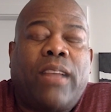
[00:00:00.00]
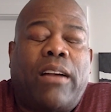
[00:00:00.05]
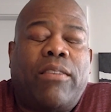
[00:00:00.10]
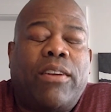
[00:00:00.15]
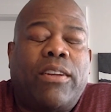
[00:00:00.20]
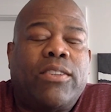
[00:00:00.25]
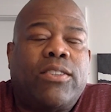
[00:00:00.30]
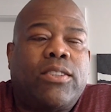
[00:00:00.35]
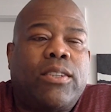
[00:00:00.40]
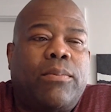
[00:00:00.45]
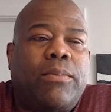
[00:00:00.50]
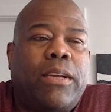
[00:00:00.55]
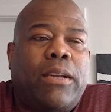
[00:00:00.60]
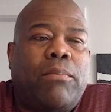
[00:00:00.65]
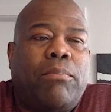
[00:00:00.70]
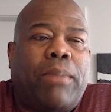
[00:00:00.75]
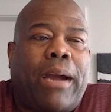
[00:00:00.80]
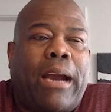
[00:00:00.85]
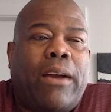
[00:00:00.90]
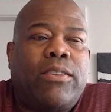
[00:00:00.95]
I've had so many
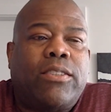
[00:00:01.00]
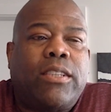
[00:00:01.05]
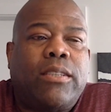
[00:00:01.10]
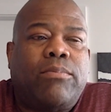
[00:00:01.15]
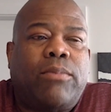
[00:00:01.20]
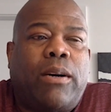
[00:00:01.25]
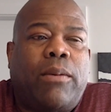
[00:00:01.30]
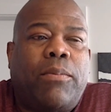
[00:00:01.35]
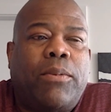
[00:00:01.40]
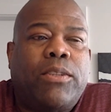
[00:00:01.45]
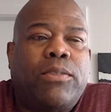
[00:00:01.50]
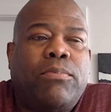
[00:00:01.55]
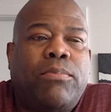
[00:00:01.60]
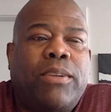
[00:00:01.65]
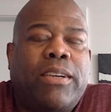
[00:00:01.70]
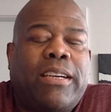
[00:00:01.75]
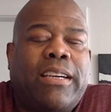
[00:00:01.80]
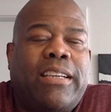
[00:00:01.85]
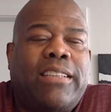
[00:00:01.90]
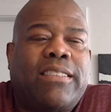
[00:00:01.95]
embarrassing moments
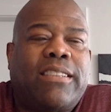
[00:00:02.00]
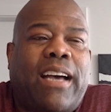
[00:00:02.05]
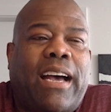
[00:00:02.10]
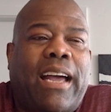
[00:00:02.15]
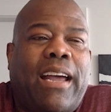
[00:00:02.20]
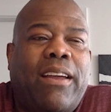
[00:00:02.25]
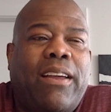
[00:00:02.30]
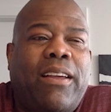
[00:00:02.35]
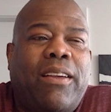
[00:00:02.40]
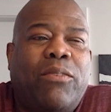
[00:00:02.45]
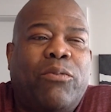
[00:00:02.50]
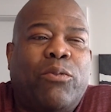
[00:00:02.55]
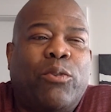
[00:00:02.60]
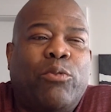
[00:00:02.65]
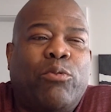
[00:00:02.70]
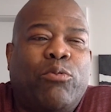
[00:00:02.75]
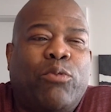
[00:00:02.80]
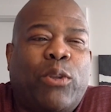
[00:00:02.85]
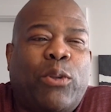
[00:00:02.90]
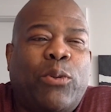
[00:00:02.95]
because I
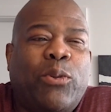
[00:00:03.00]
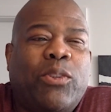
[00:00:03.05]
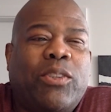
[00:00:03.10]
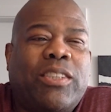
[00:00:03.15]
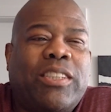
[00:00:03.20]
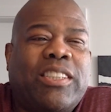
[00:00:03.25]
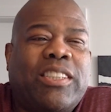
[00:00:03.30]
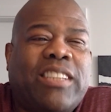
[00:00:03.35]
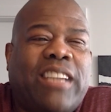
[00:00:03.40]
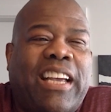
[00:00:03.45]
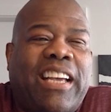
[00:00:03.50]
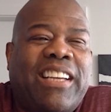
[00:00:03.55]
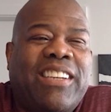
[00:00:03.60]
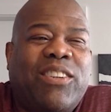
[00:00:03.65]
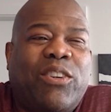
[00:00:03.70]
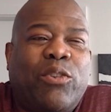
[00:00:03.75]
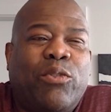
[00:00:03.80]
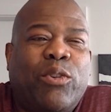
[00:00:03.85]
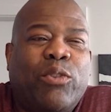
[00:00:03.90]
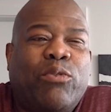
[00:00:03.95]
refuse to say
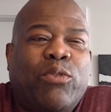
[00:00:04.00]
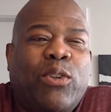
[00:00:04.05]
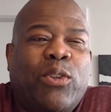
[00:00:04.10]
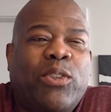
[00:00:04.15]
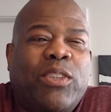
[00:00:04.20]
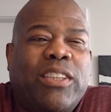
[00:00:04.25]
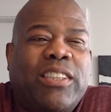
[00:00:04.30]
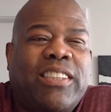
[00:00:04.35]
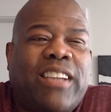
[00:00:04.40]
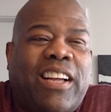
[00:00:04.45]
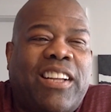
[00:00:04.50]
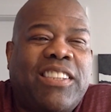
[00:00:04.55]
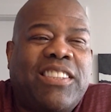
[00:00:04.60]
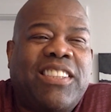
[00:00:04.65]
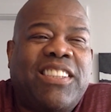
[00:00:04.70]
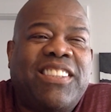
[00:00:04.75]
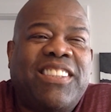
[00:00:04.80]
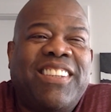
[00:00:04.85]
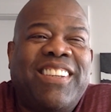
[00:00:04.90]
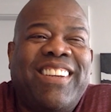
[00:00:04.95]
it or refuse to
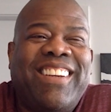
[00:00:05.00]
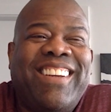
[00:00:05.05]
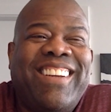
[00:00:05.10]
acknowledge it.